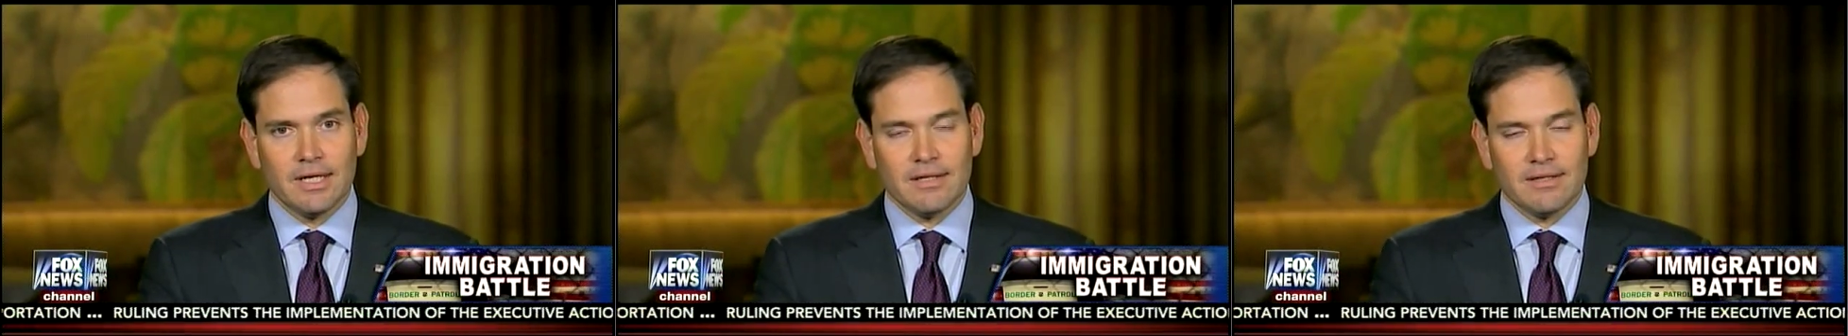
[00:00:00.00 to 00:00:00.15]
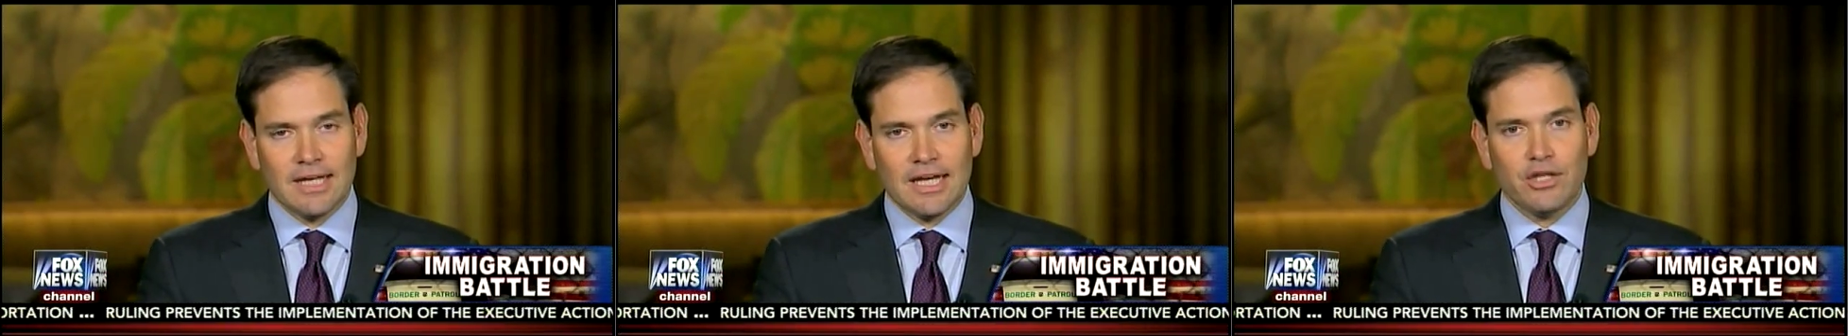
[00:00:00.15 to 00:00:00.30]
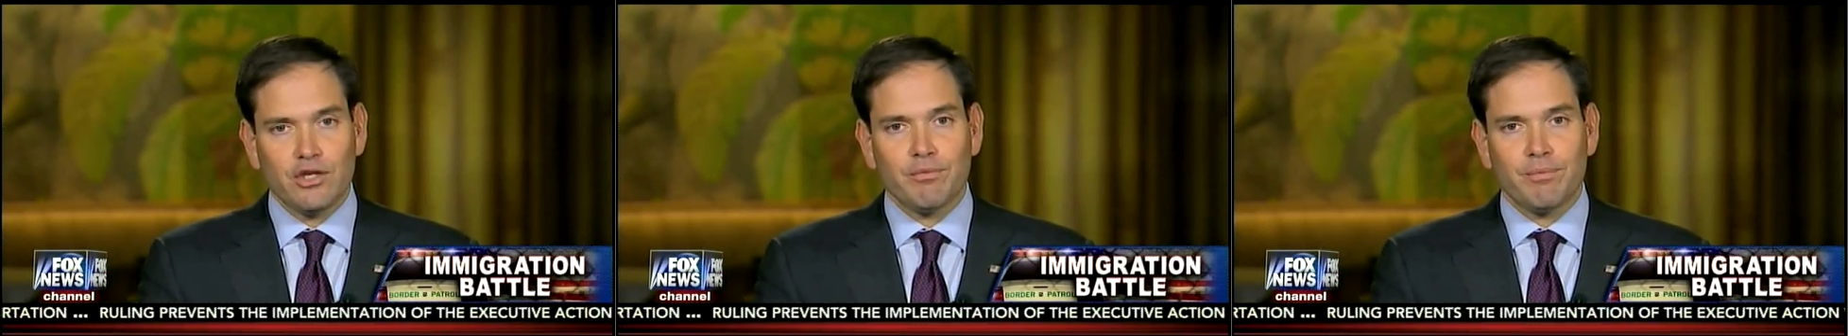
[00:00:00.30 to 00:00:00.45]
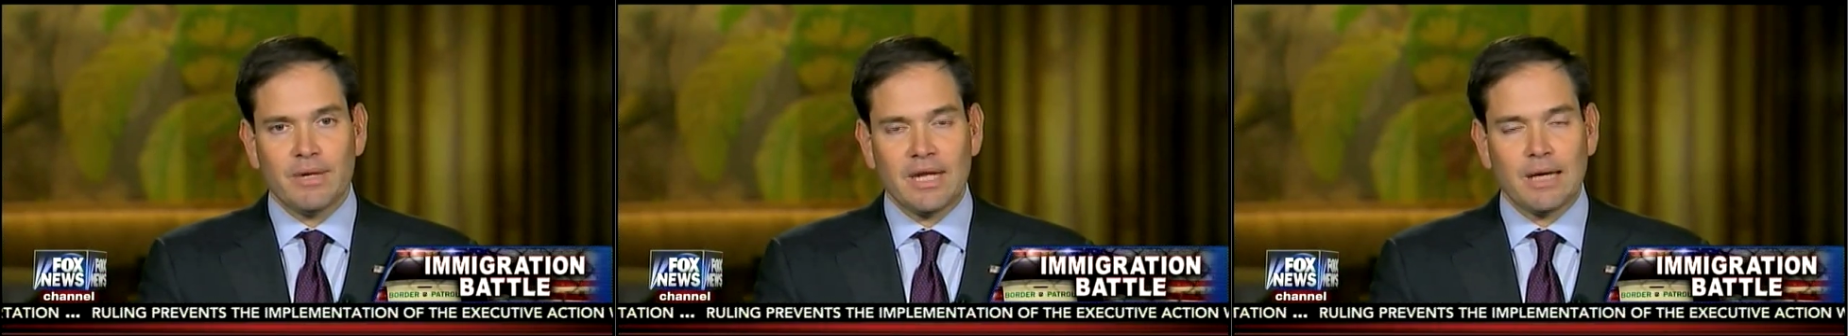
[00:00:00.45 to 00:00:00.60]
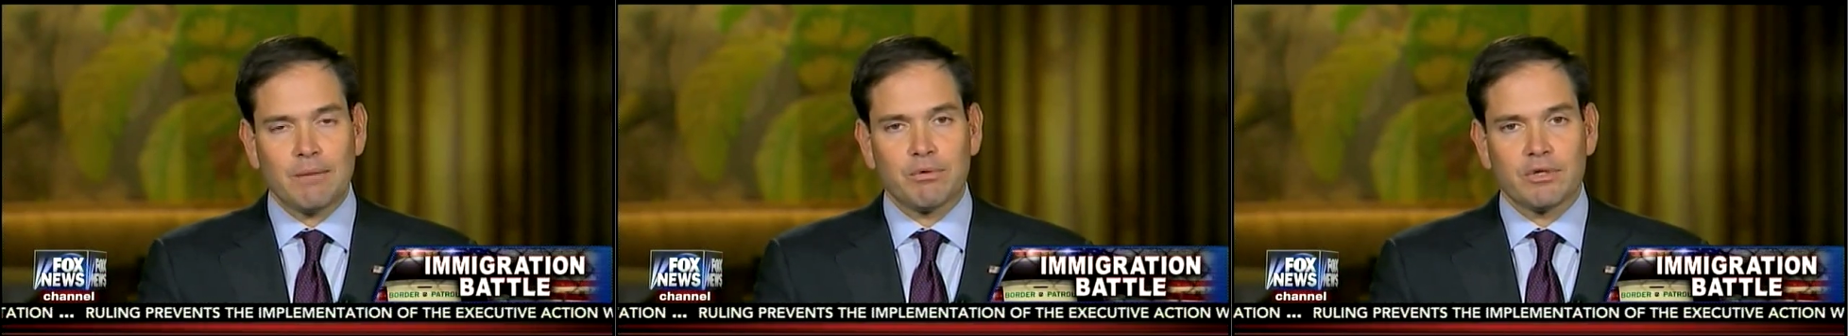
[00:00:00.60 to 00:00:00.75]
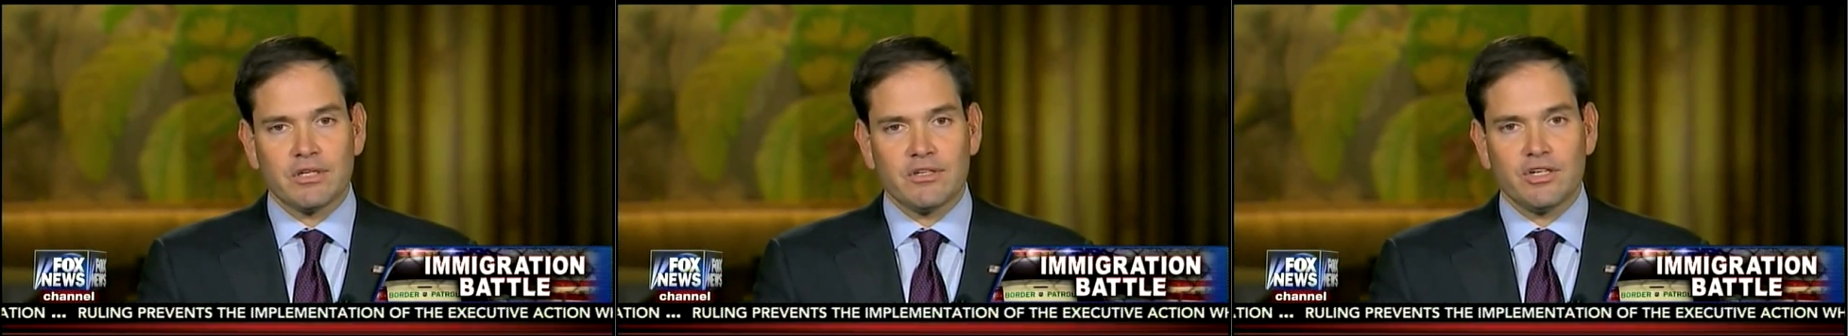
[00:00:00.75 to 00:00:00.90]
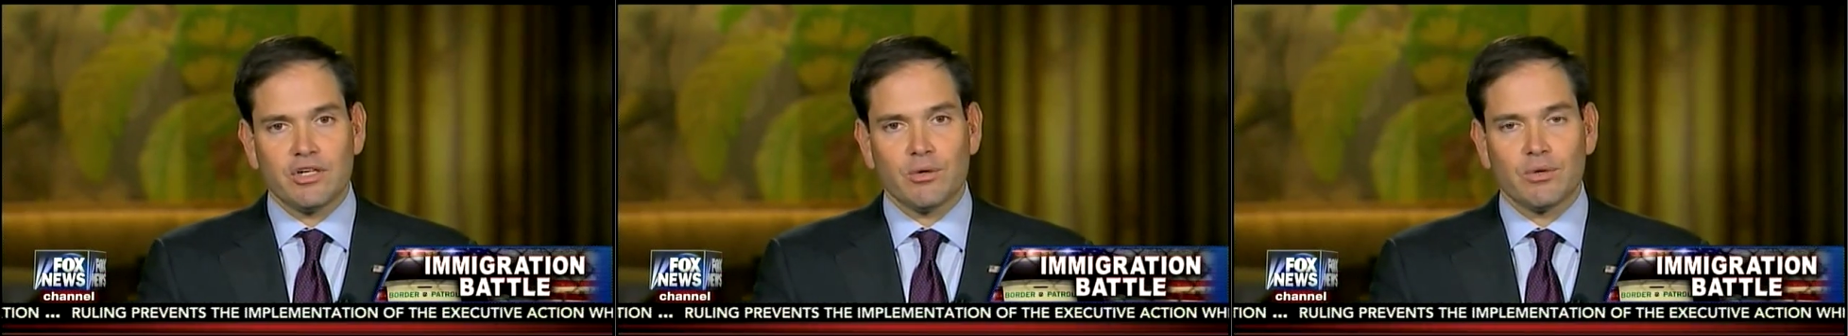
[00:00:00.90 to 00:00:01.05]
then you've been
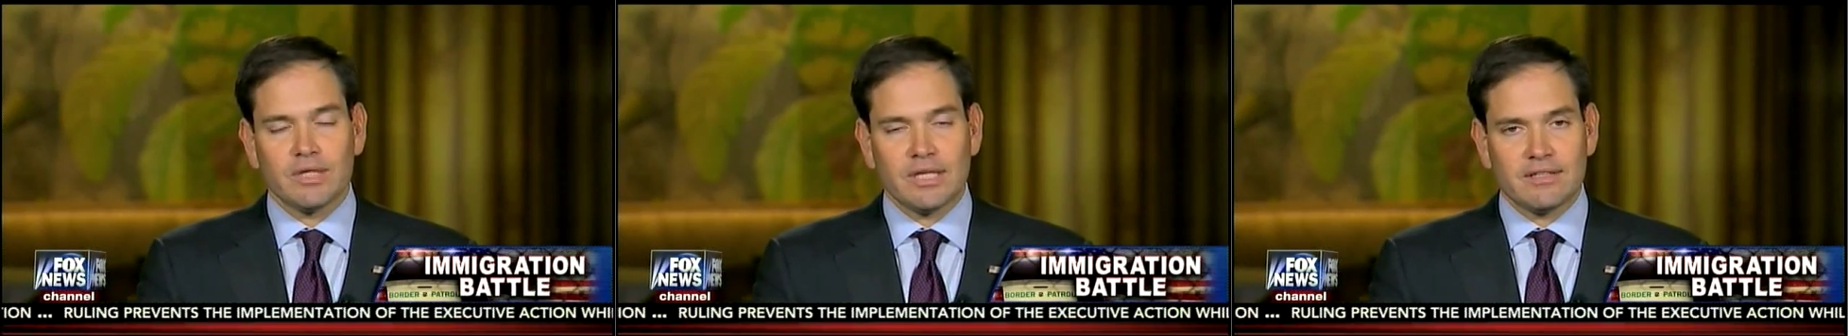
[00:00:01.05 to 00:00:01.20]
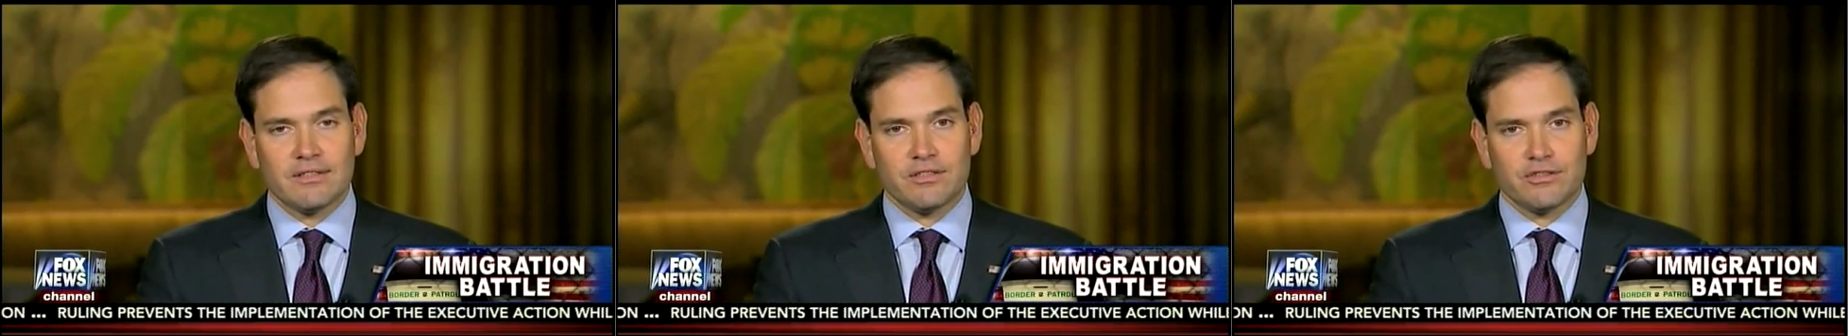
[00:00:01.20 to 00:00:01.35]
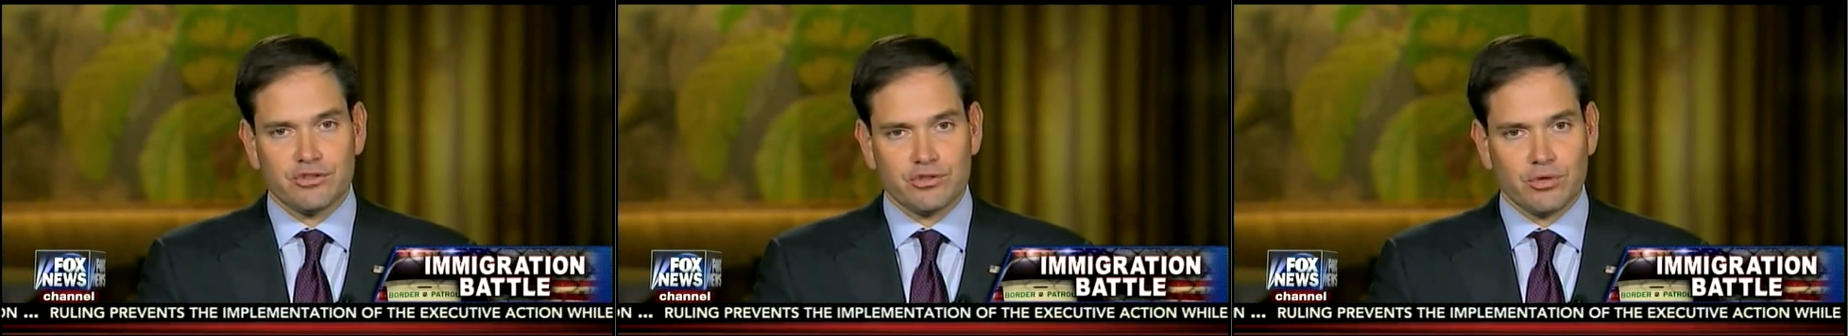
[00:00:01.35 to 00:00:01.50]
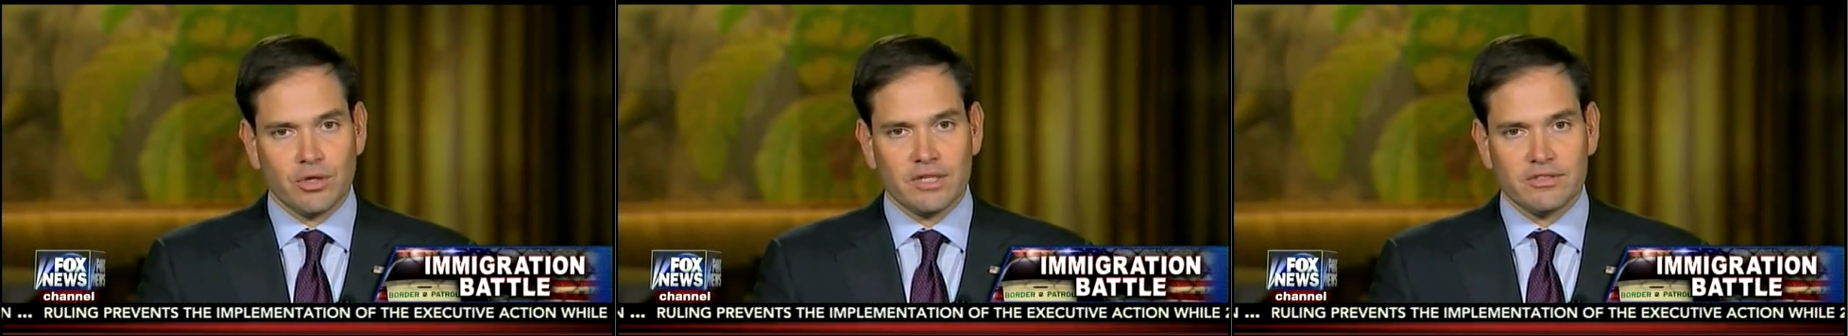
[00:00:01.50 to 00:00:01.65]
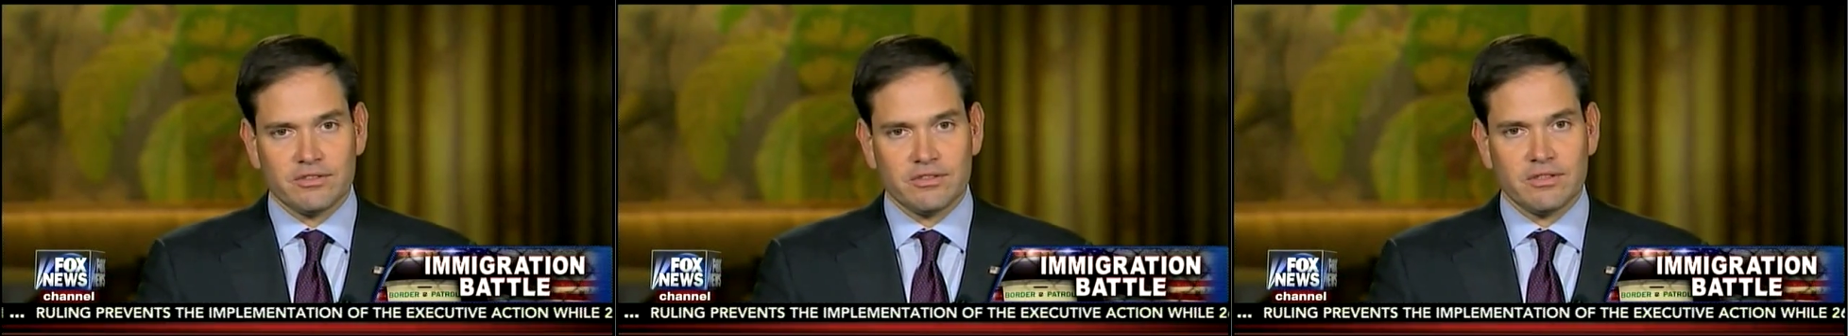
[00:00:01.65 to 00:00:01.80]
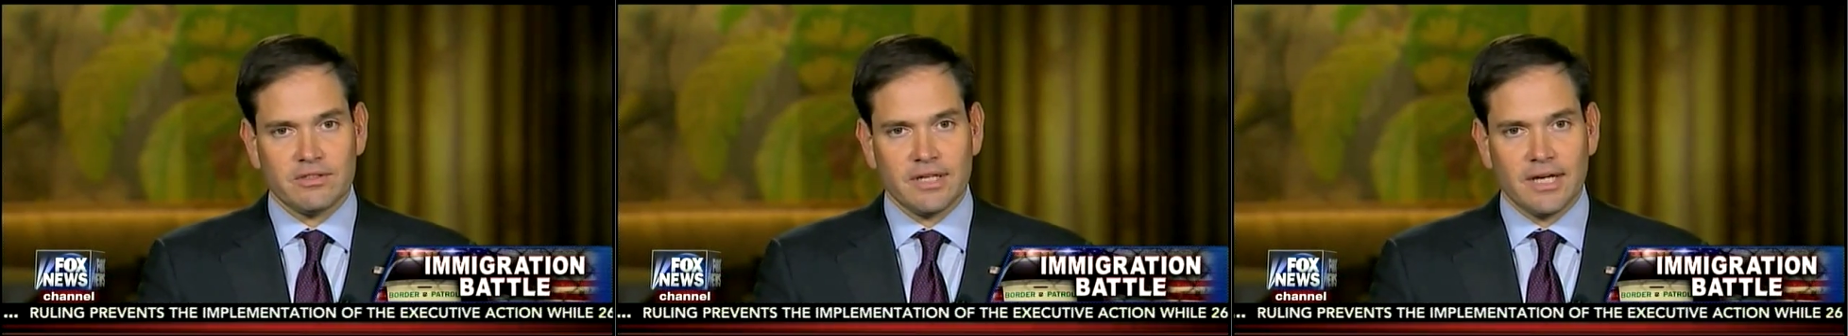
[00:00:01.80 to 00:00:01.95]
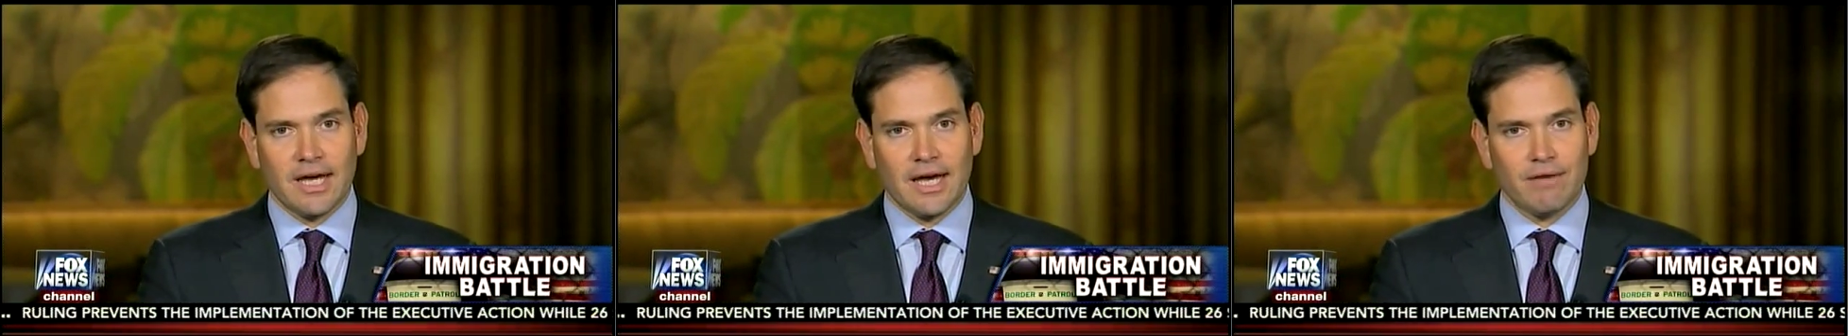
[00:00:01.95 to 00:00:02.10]
able to deal with that distrust
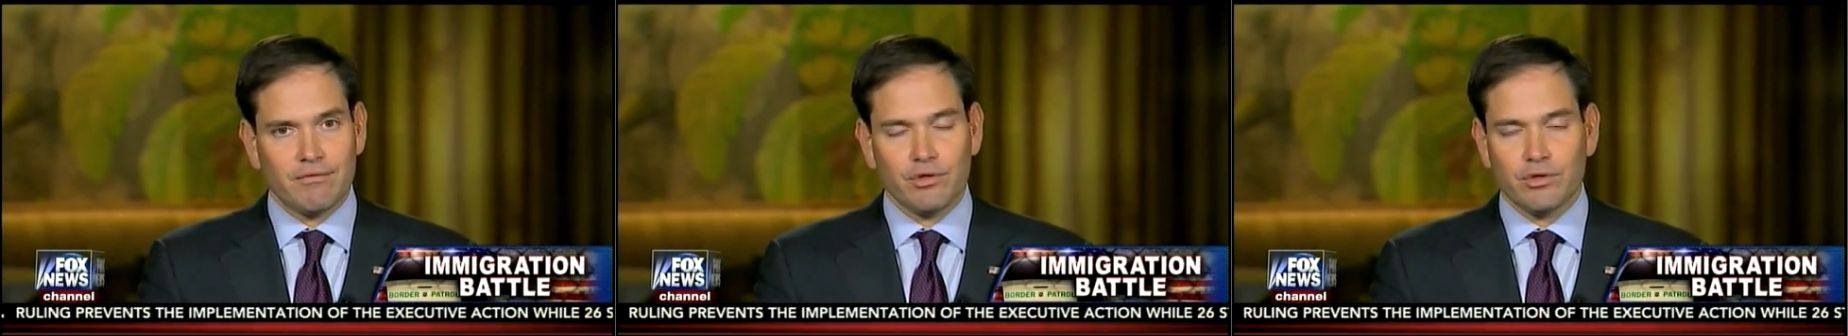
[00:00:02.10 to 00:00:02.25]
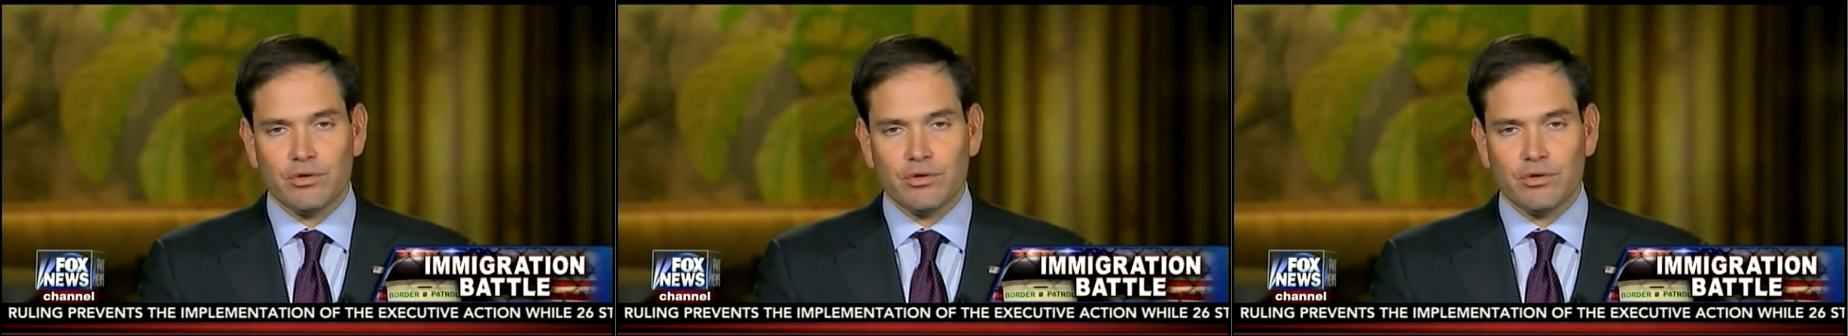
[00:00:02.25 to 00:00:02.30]
that they have.